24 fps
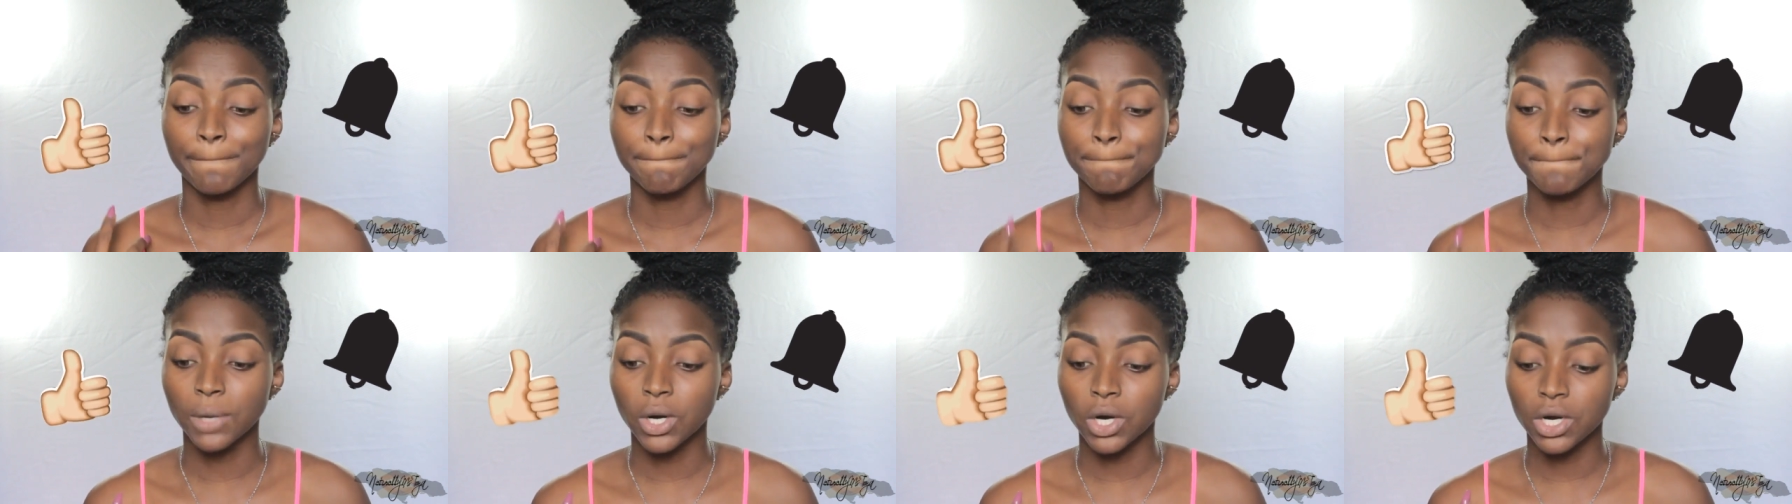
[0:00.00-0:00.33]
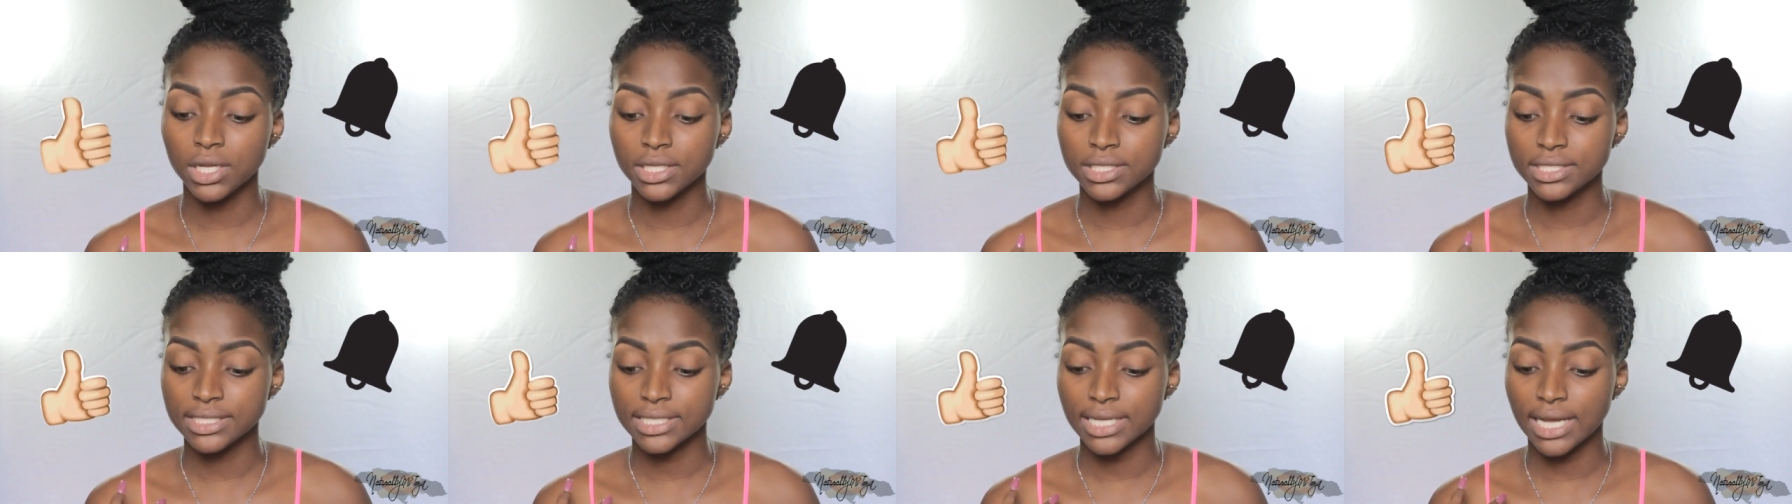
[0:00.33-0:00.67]

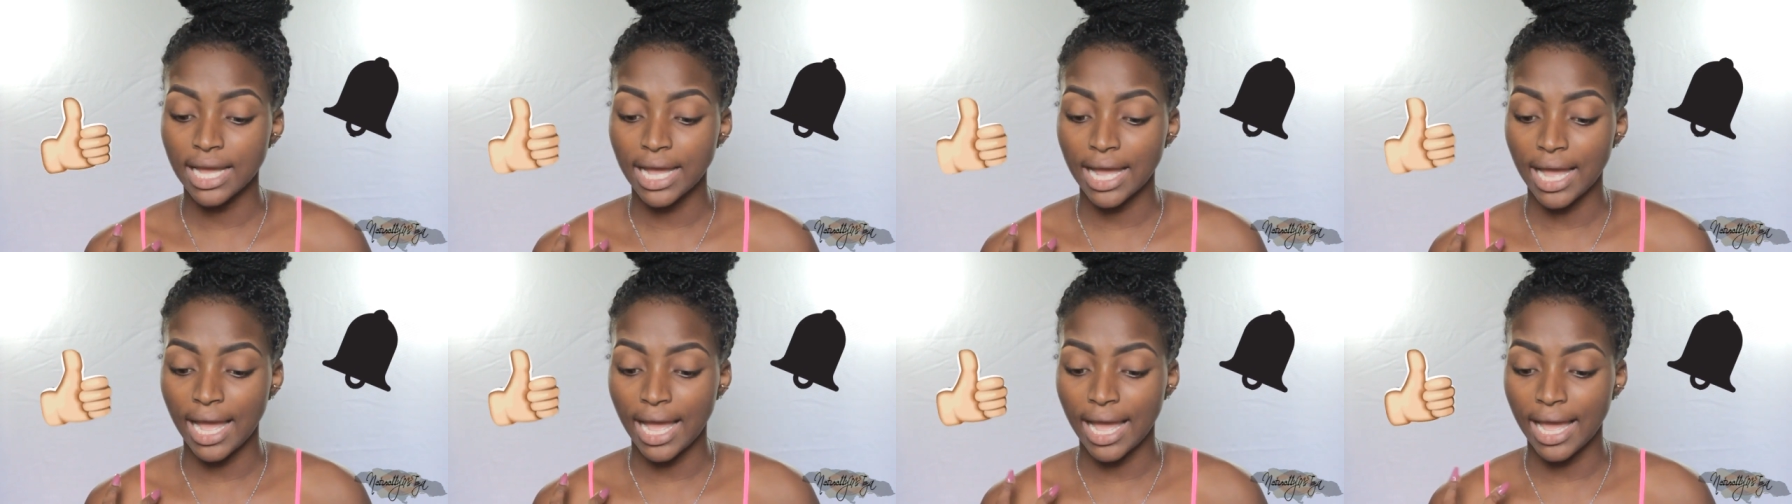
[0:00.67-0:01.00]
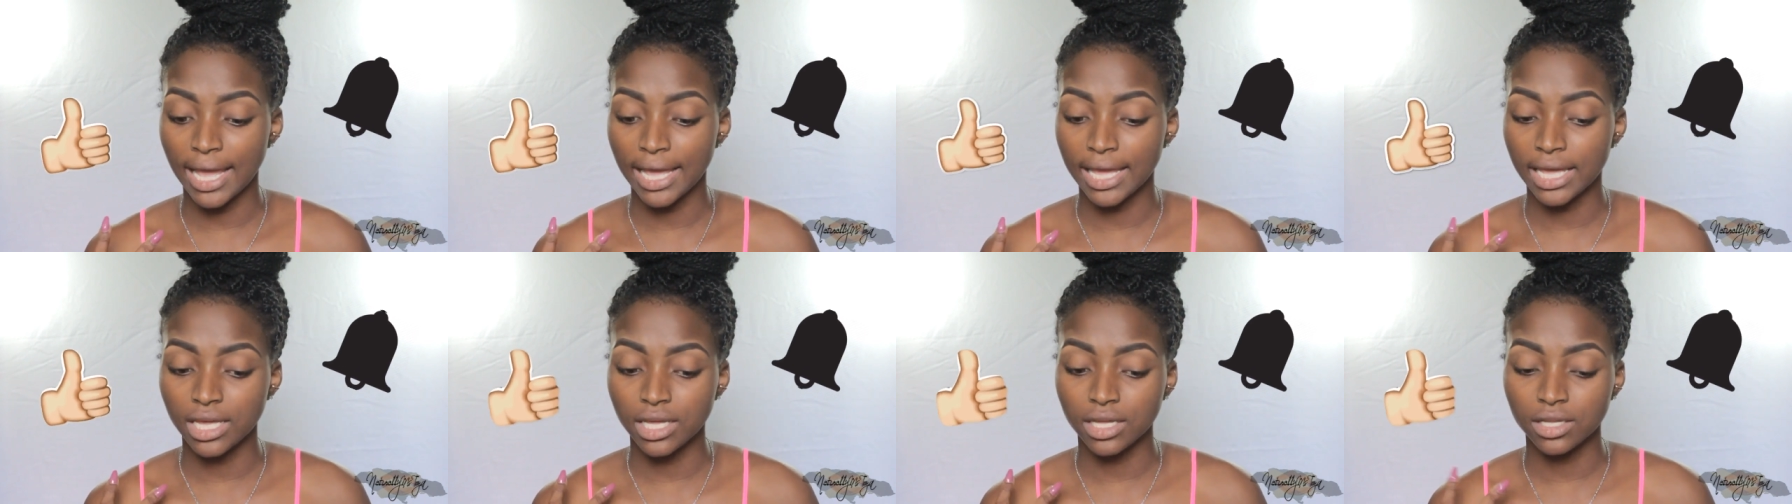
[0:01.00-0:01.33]
but
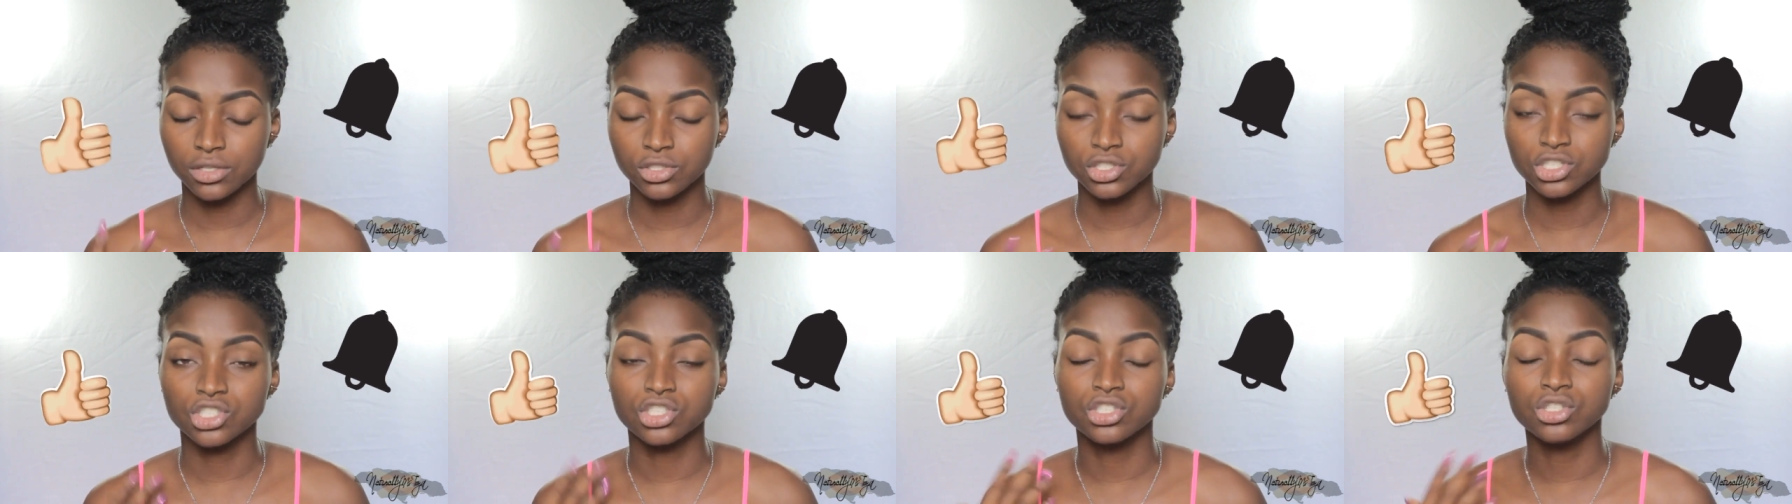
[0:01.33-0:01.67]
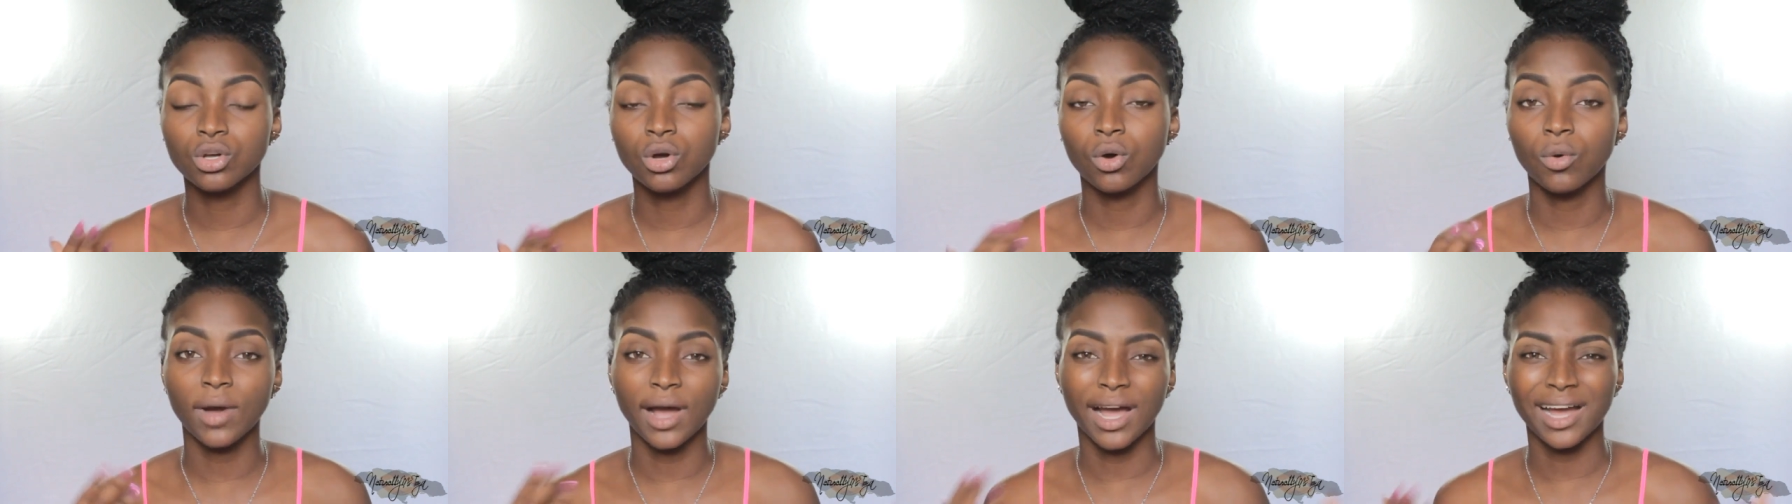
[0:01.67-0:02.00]
I just
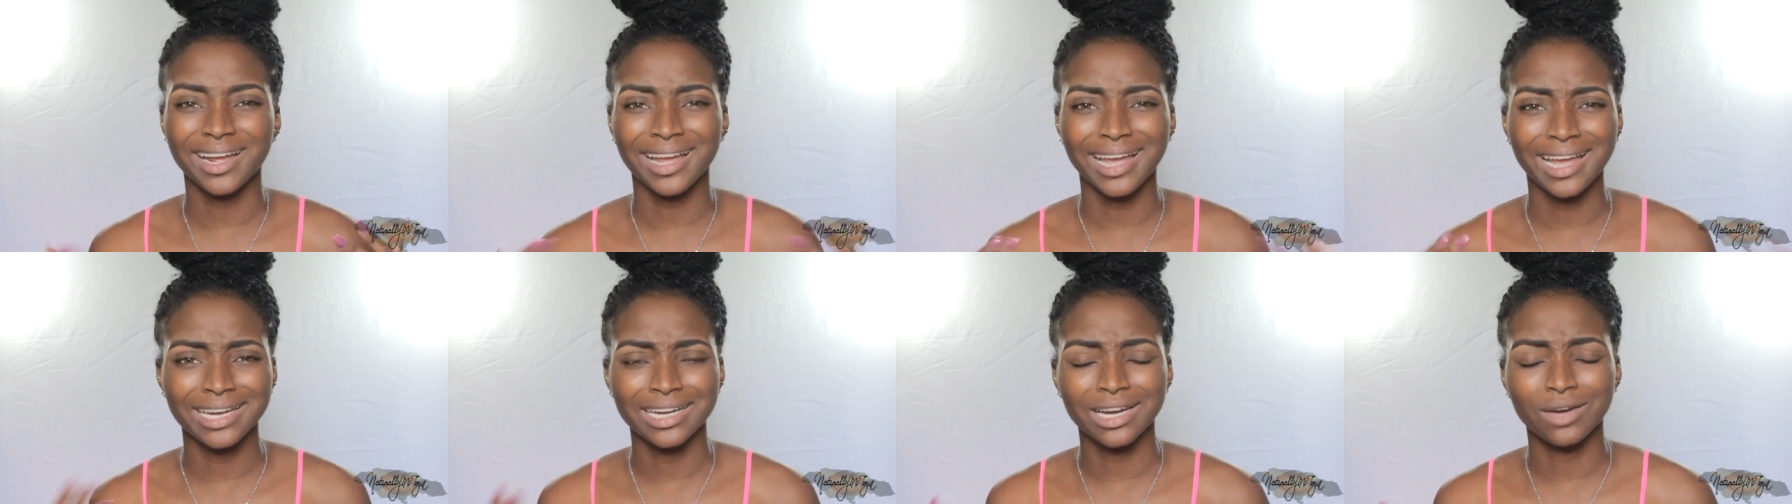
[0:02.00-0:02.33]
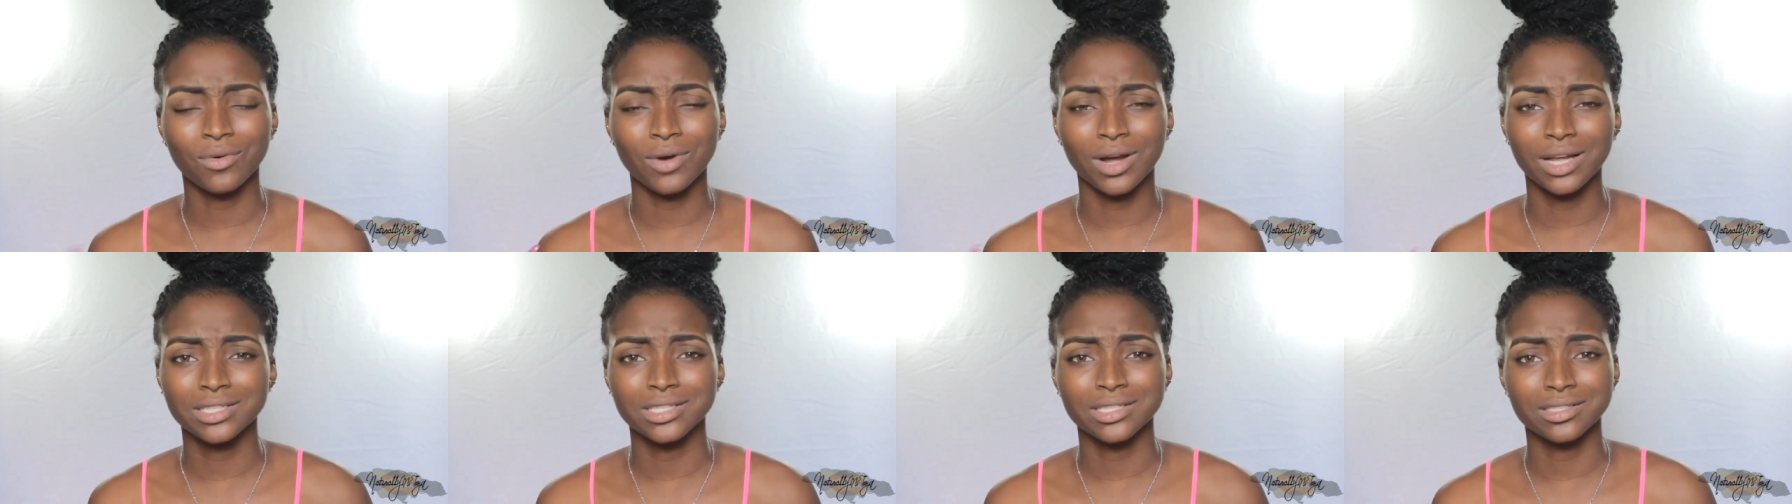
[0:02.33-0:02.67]
know what I kind of
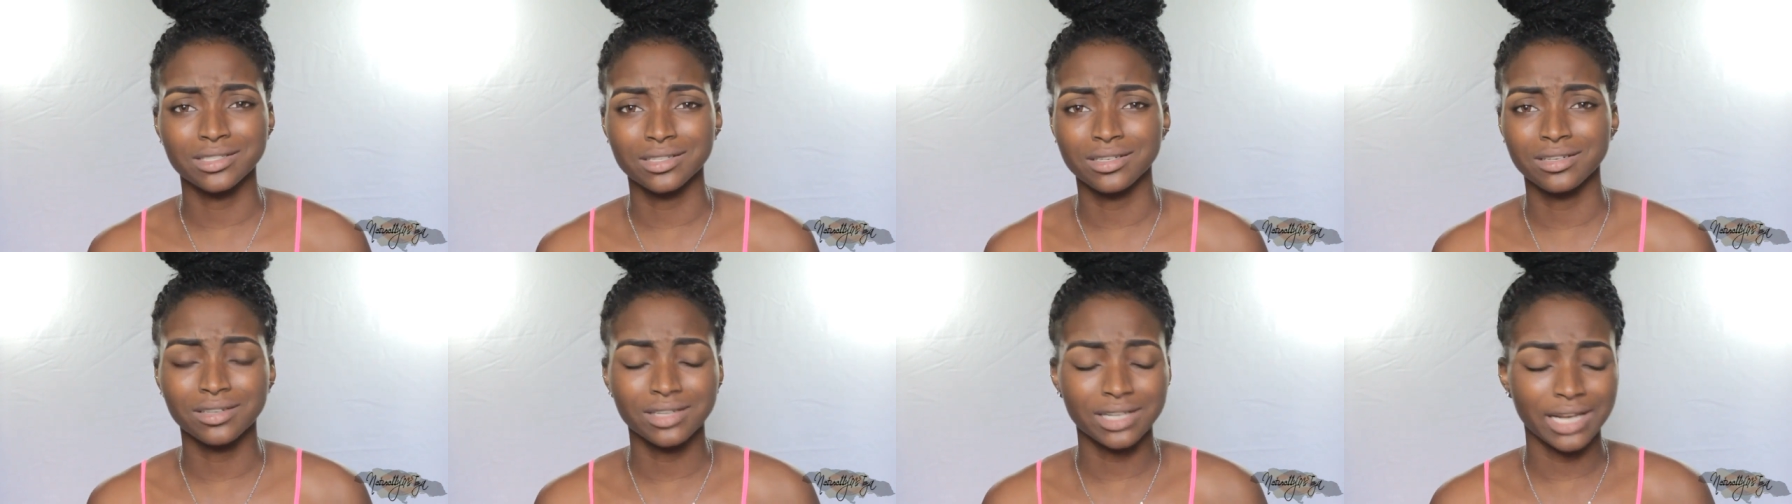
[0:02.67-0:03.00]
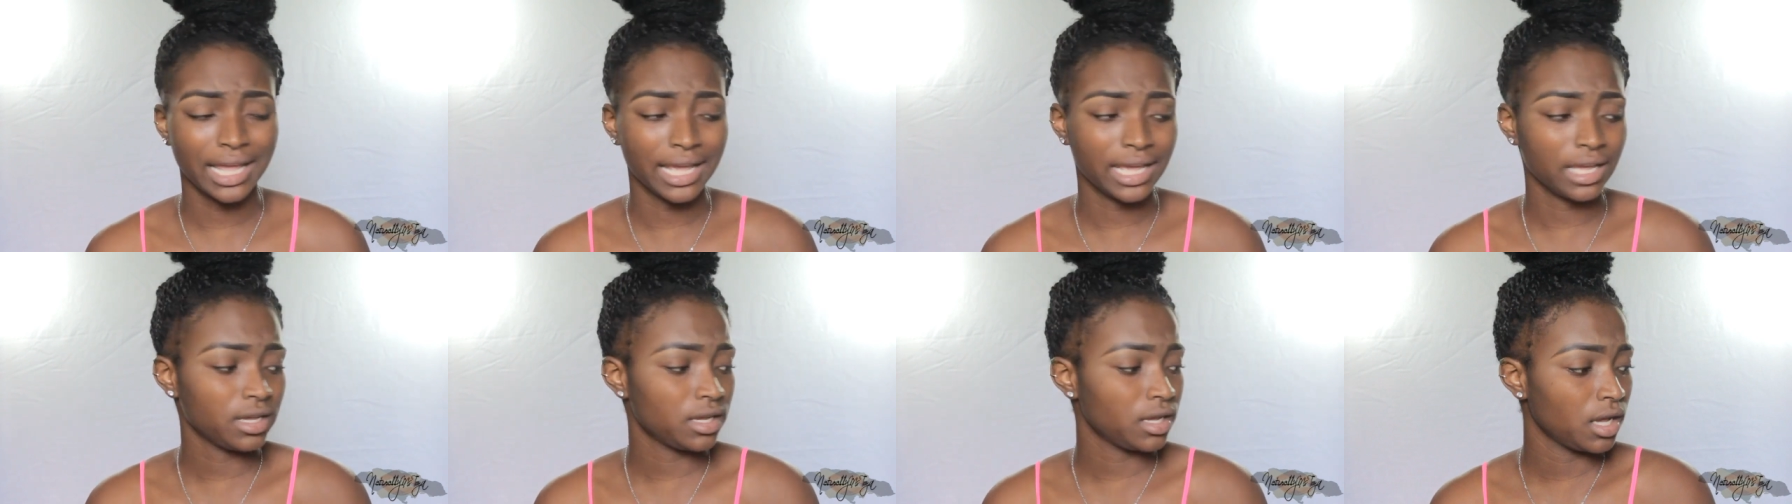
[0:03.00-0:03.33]
want it to look
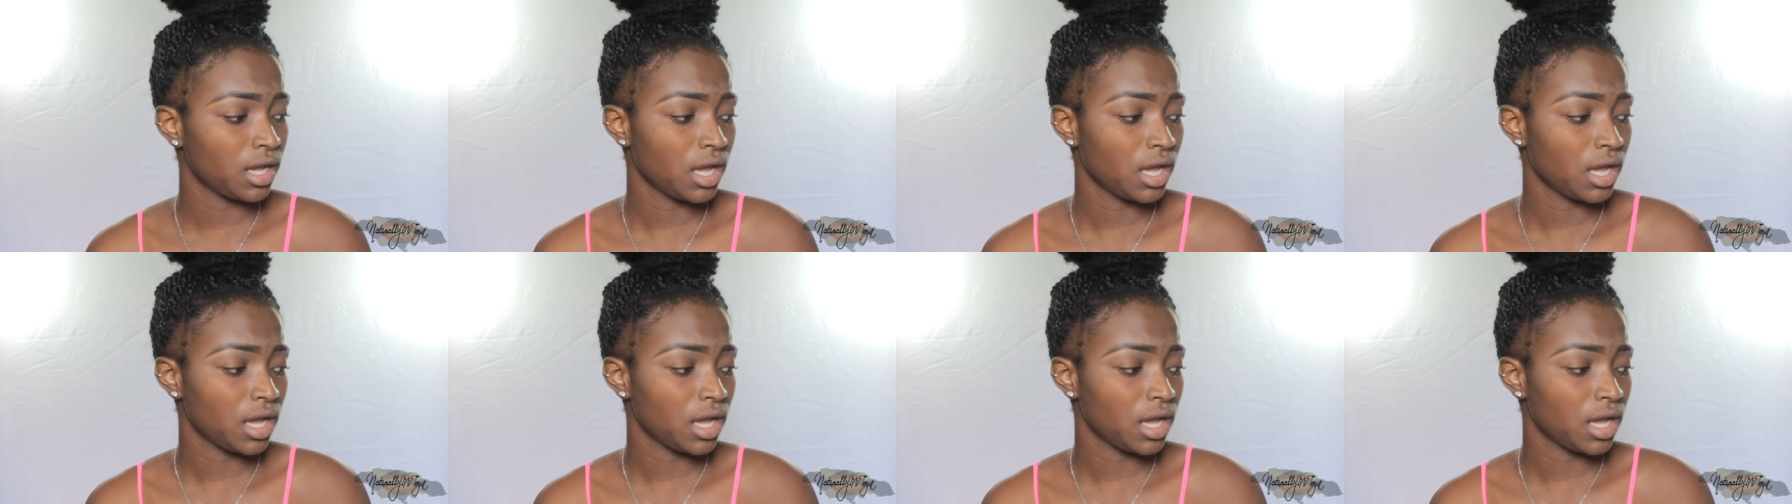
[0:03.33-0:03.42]
like.